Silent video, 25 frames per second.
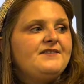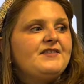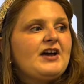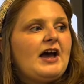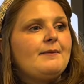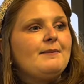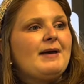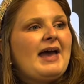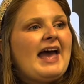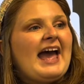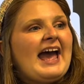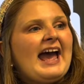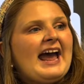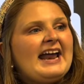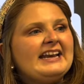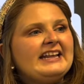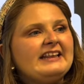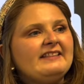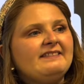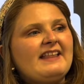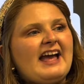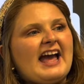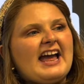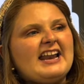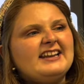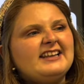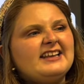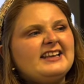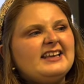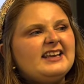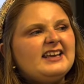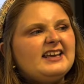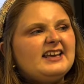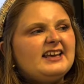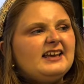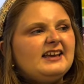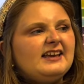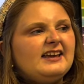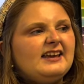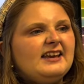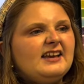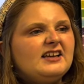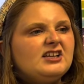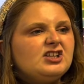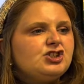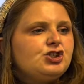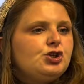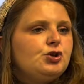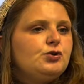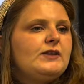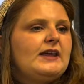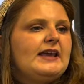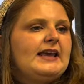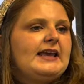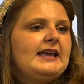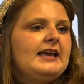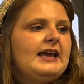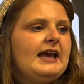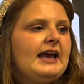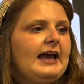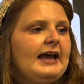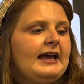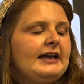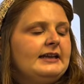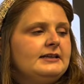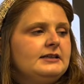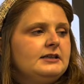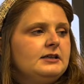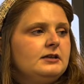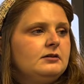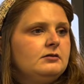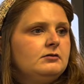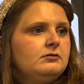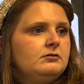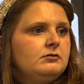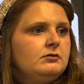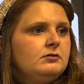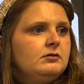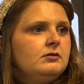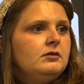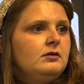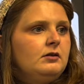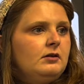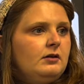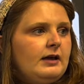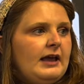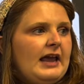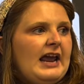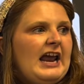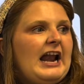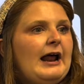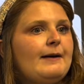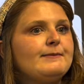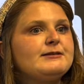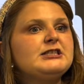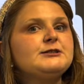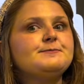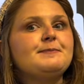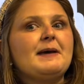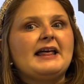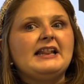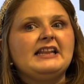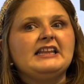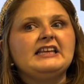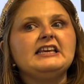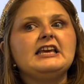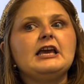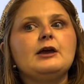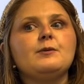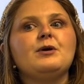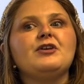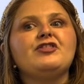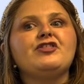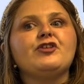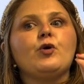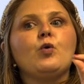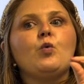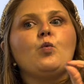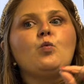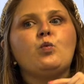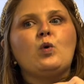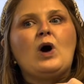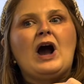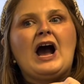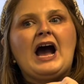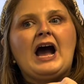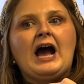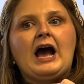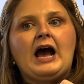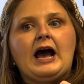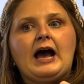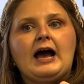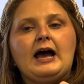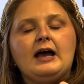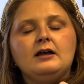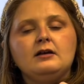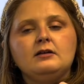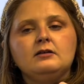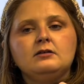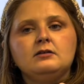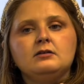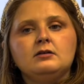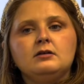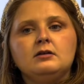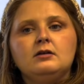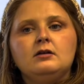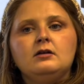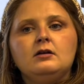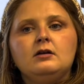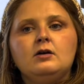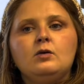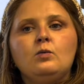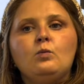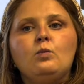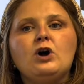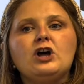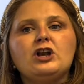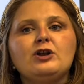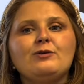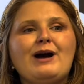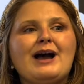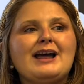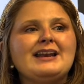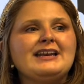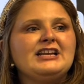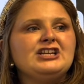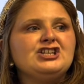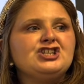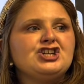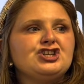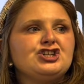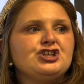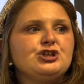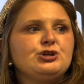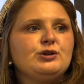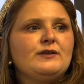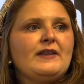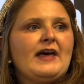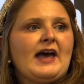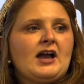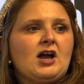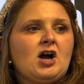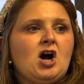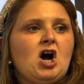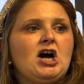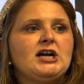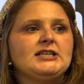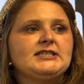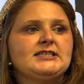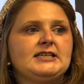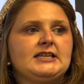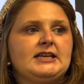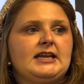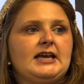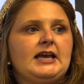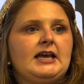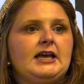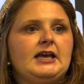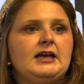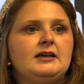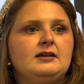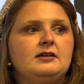I'm adding that E to the end and I'm spelling it with a Y, what do I need to do to that consonant?